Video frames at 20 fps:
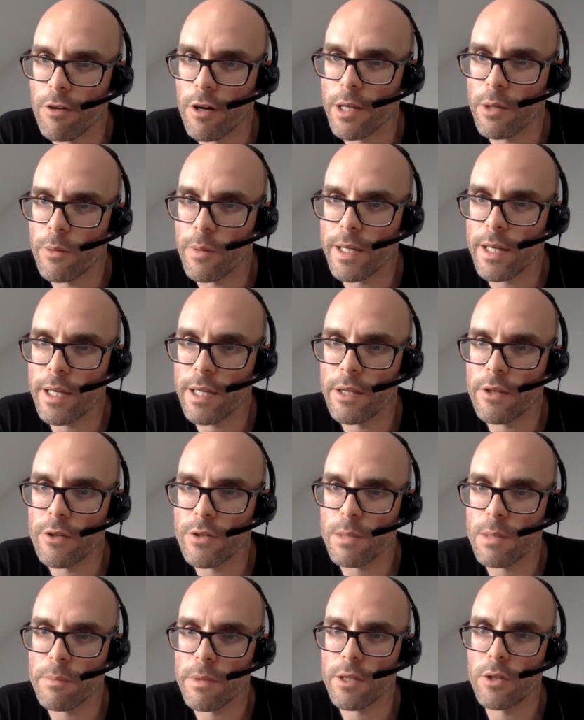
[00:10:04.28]
quickly. There's
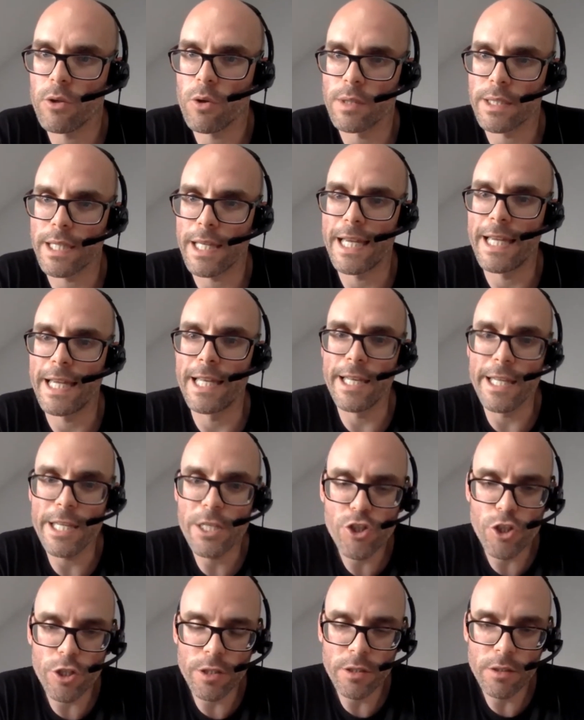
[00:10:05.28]
something called
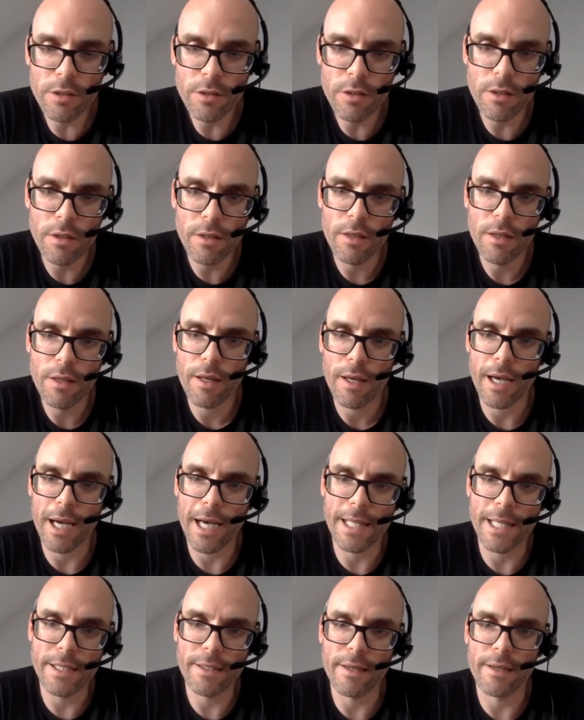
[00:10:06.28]
elision
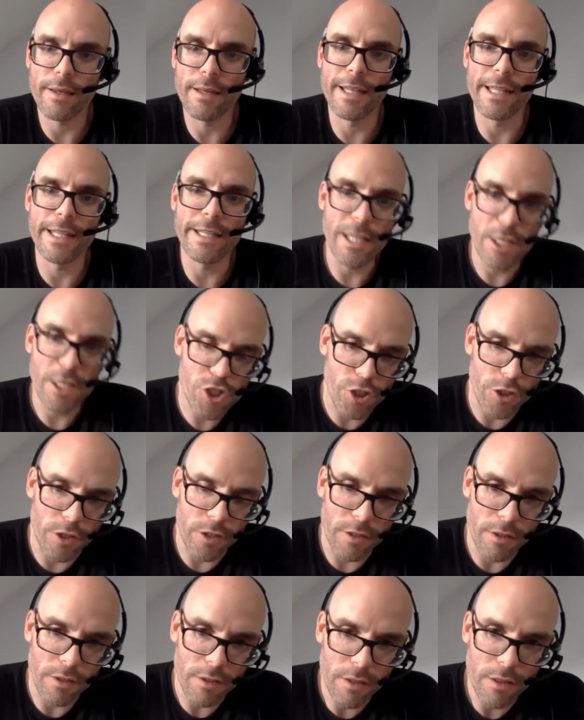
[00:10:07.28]
and
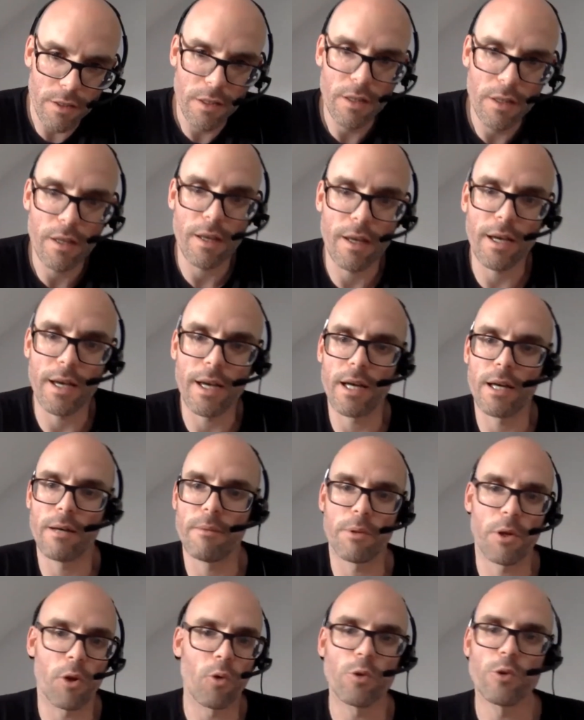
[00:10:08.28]
lenition.
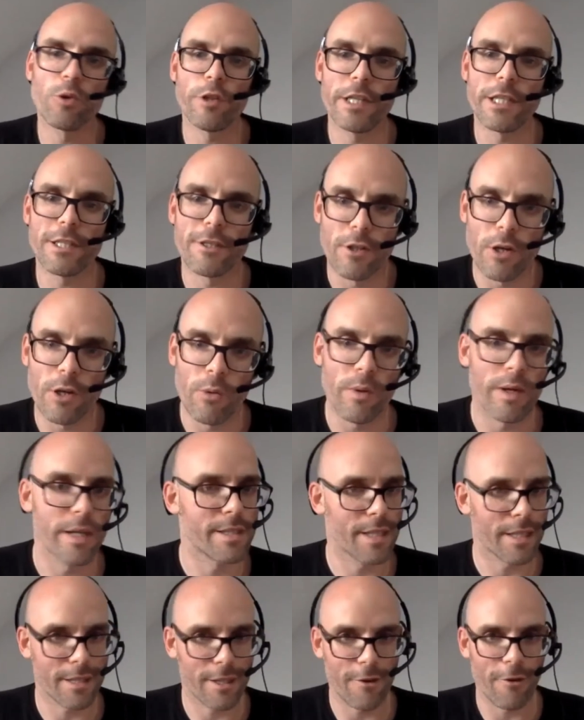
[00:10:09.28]
But all you need to know is
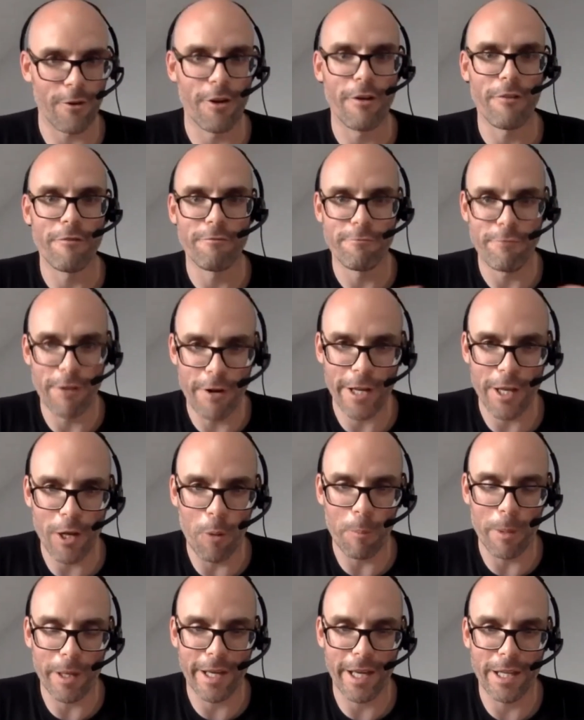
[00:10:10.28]
that they're very
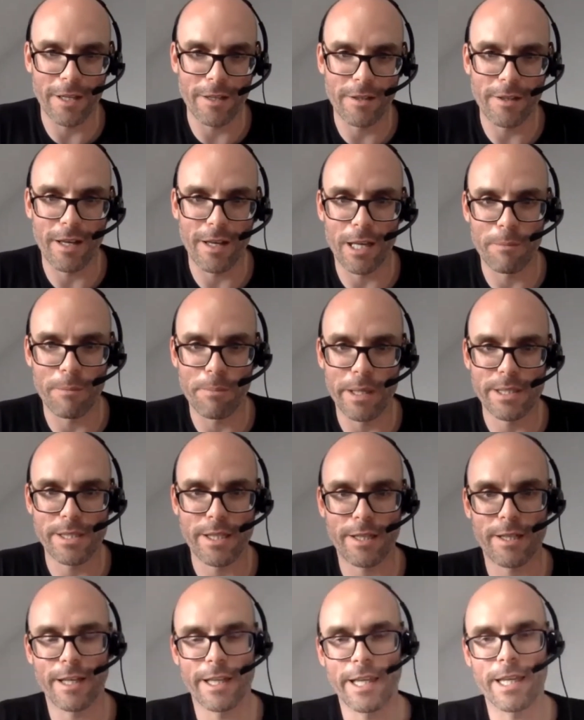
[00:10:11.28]
complicated, and it
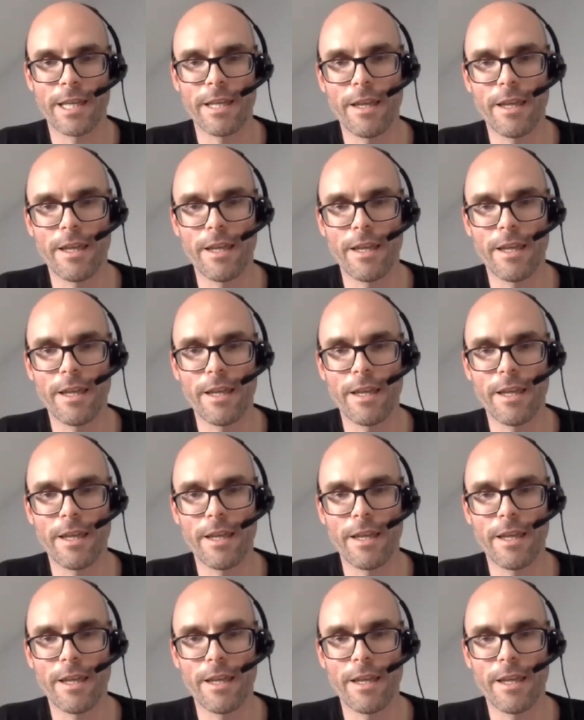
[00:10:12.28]
basically